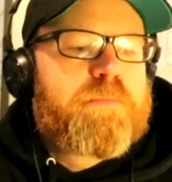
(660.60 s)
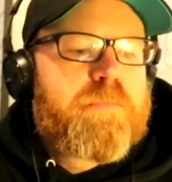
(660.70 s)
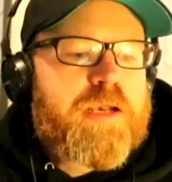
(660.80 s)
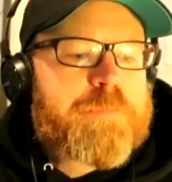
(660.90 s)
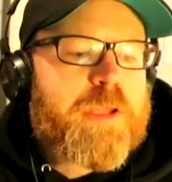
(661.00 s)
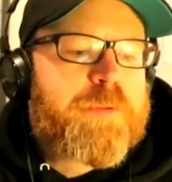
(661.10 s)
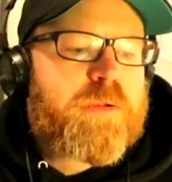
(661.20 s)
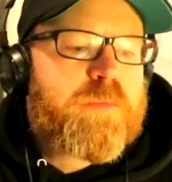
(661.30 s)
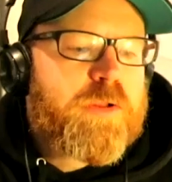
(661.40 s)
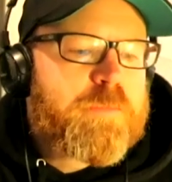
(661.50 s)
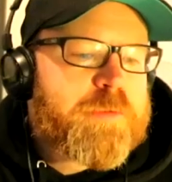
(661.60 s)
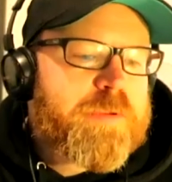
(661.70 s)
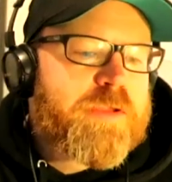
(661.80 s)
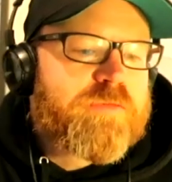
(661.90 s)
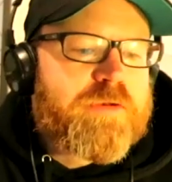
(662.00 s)
Many people will be
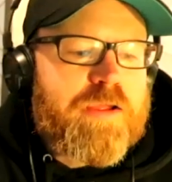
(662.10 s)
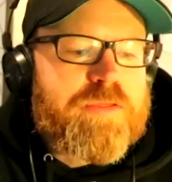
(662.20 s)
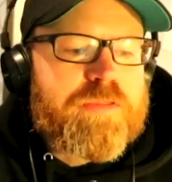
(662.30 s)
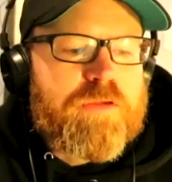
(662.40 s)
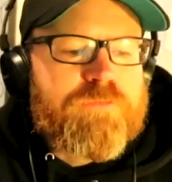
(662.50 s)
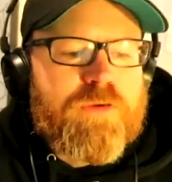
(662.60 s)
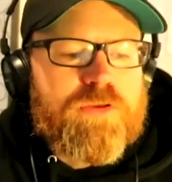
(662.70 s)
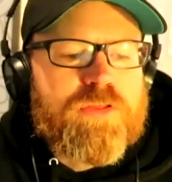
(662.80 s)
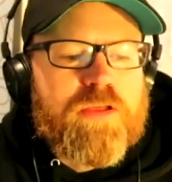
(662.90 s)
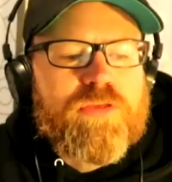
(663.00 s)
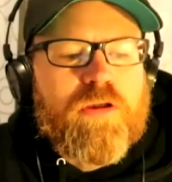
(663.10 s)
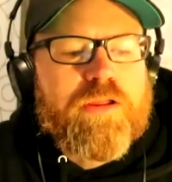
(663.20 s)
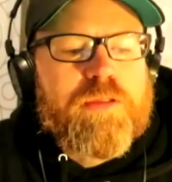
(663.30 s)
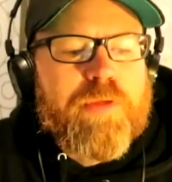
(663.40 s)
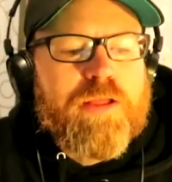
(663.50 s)
patronising their first ice
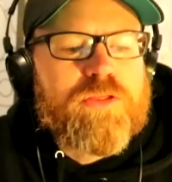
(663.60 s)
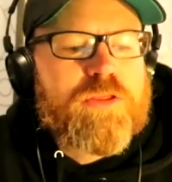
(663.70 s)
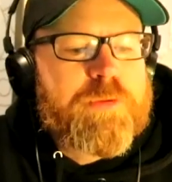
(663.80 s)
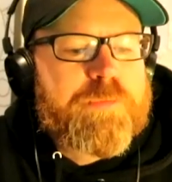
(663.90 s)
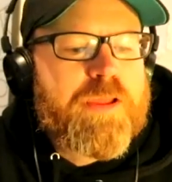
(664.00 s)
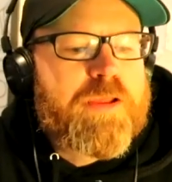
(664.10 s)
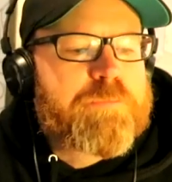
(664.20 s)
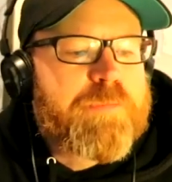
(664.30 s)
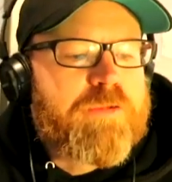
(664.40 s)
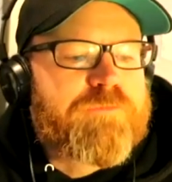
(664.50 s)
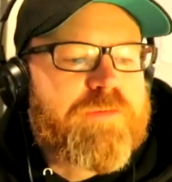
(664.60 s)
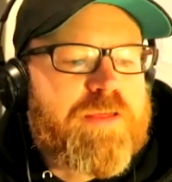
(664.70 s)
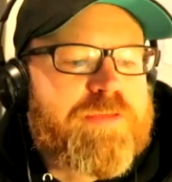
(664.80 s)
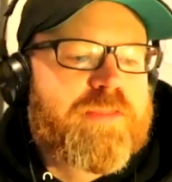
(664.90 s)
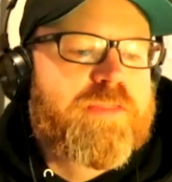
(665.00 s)
hockey match to be played in
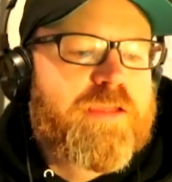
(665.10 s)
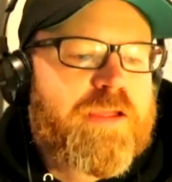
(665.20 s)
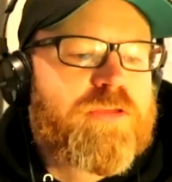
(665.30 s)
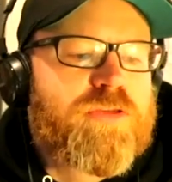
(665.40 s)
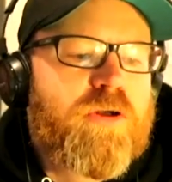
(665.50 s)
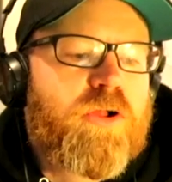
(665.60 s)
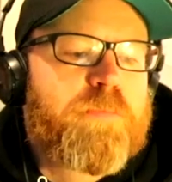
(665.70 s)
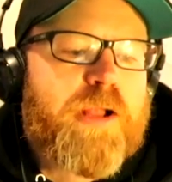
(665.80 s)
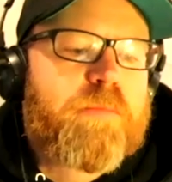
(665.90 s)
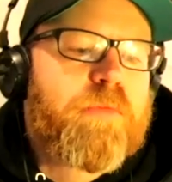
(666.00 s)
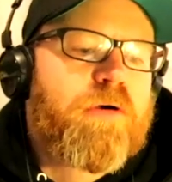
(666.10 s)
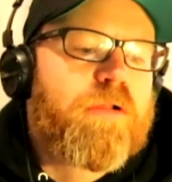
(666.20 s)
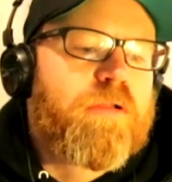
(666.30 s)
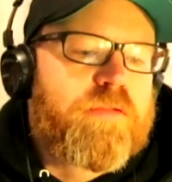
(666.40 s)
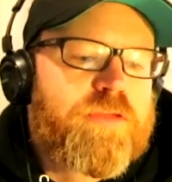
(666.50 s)
Belfast at the King's Hall,
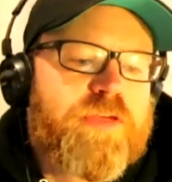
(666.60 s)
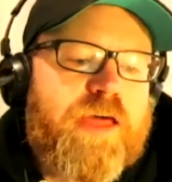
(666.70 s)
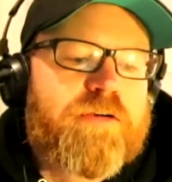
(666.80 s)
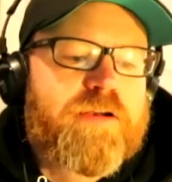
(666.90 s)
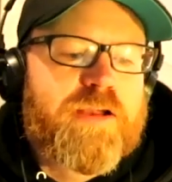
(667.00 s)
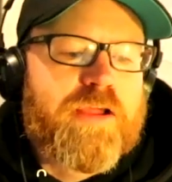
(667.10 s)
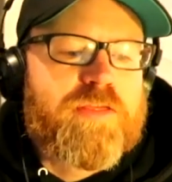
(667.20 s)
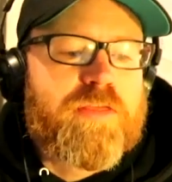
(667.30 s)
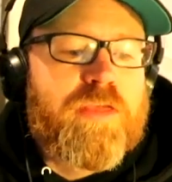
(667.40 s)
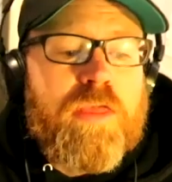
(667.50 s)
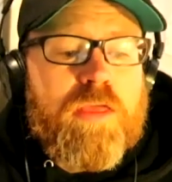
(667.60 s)
Balmoral, on Saturday next,